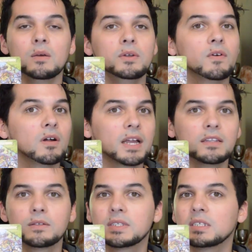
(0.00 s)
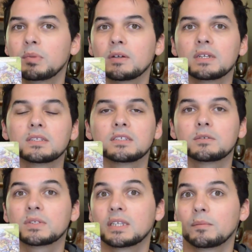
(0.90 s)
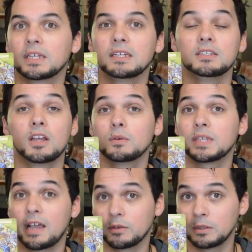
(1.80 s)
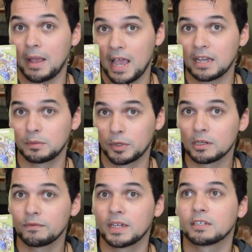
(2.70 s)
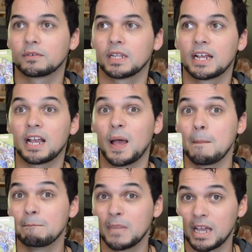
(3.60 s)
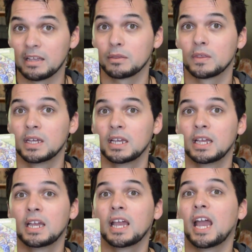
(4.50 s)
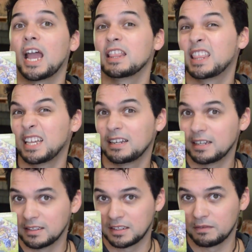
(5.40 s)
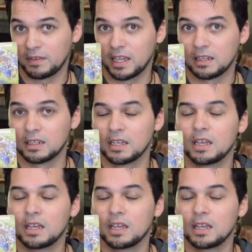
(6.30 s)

We've all had those experiences where somebody knows how to act perfect for like a month, and then it hits the fan.